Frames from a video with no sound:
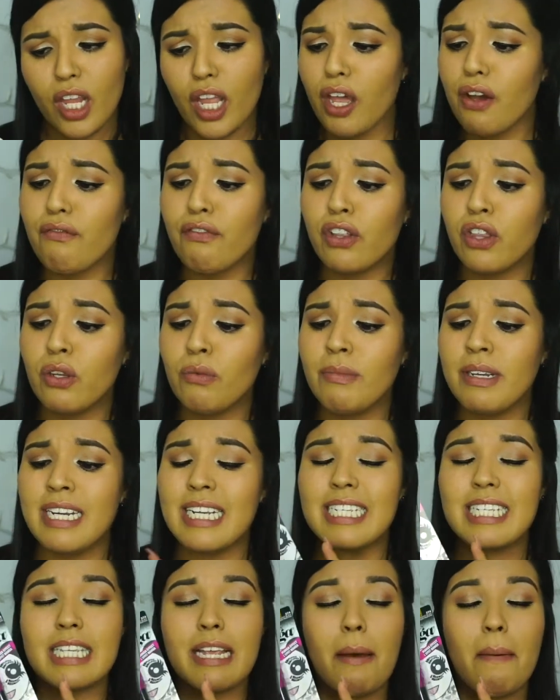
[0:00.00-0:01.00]

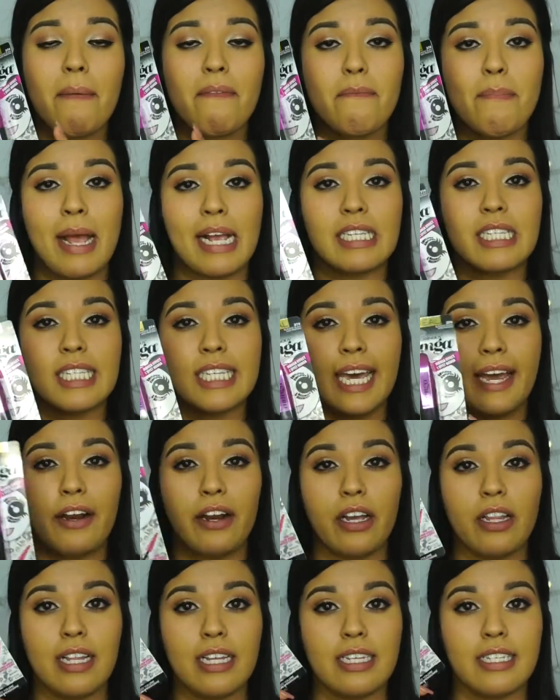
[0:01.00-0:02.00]
Voluminous
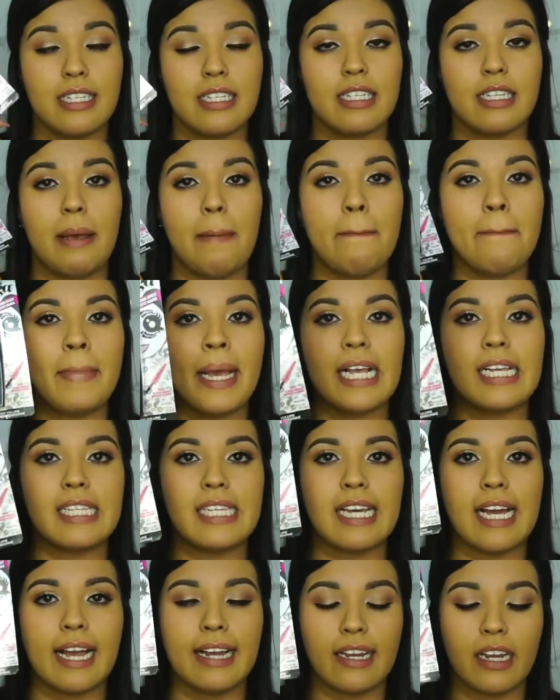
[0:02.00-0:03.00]
Mascara. This is
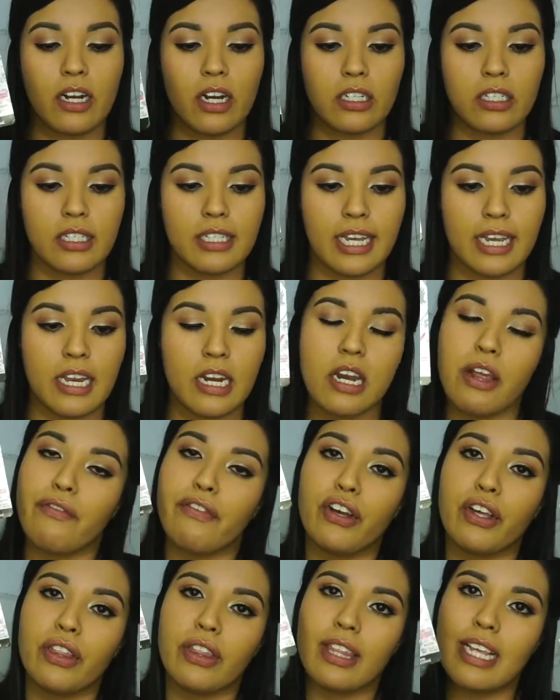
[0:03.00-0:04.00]
amazing. I cannot say enough
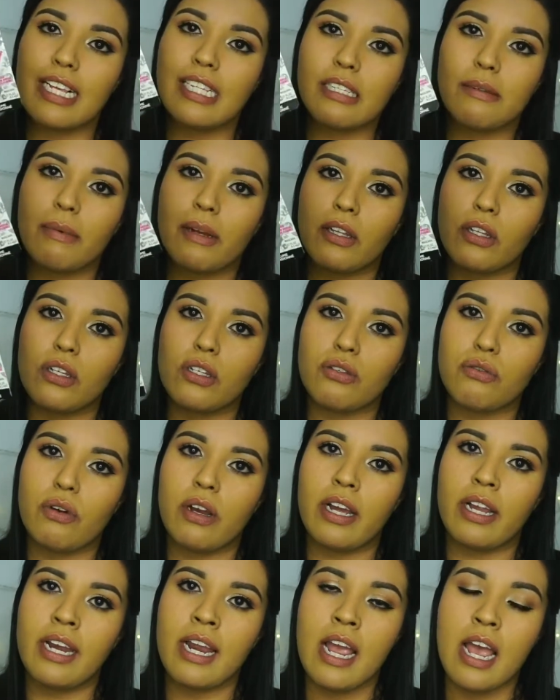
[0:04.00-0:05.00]
good things about this
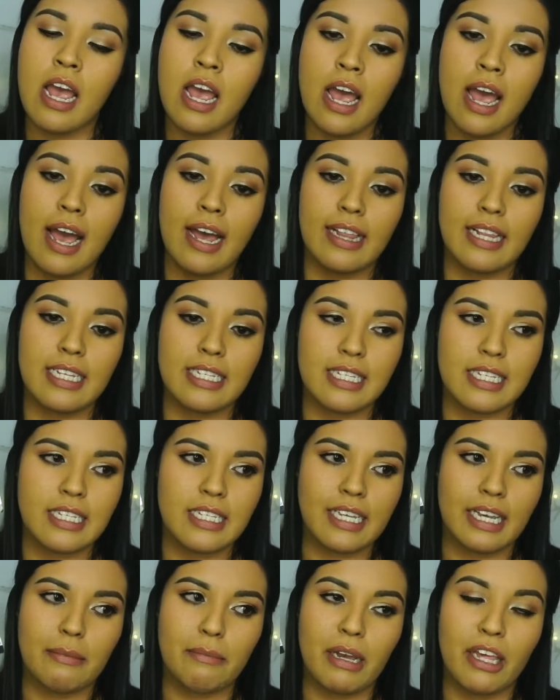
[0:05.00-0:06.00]
one. This is
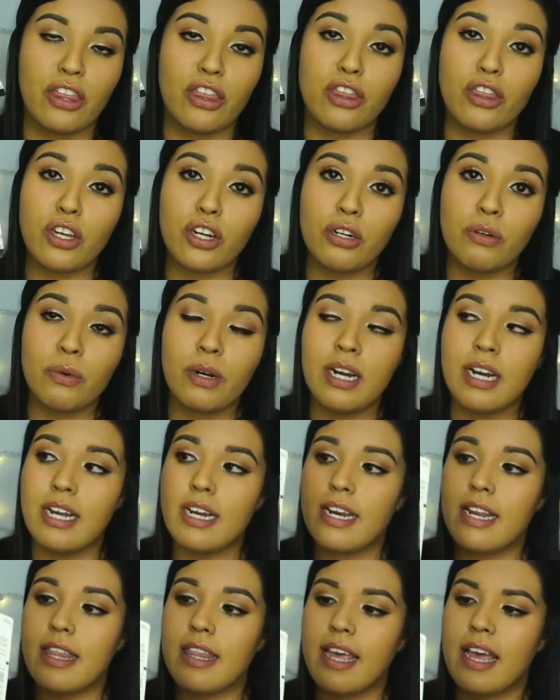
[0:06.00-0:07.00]
like my third
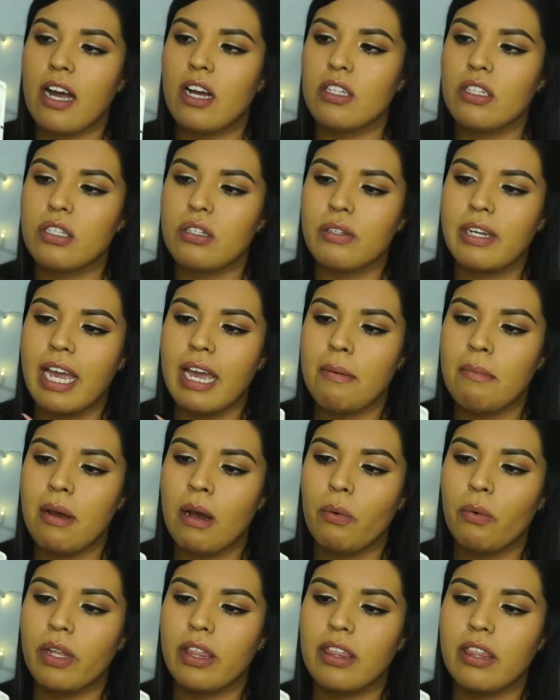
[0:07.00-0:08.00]
one. They also came
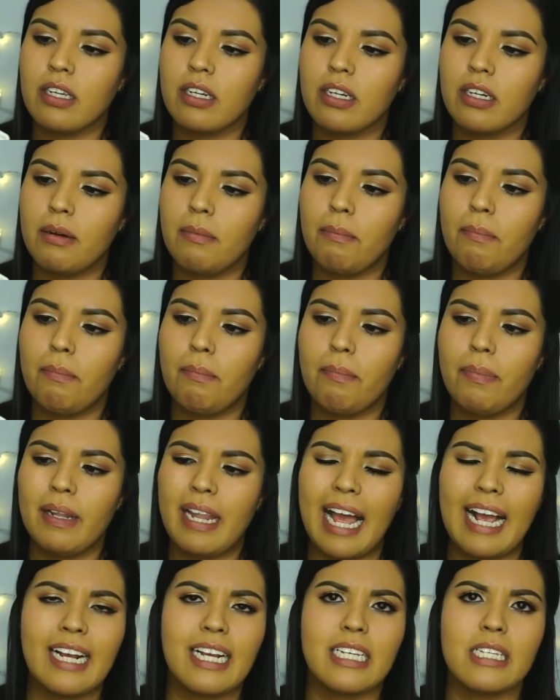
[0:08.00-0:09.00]
out with the
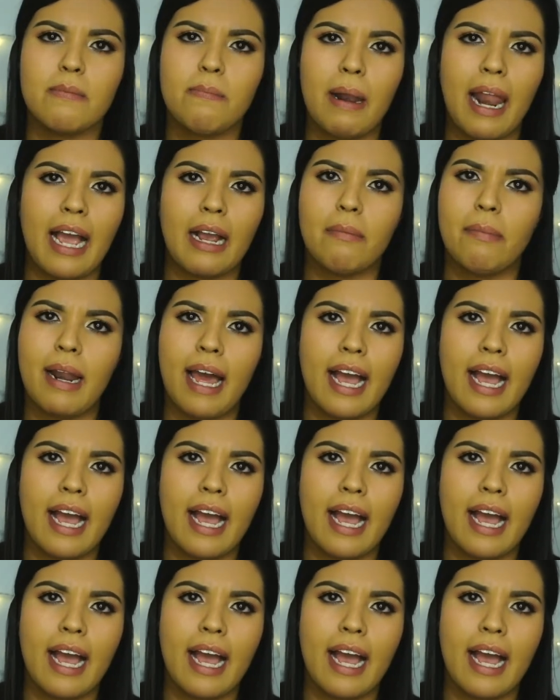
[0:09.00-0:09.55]
blackest black.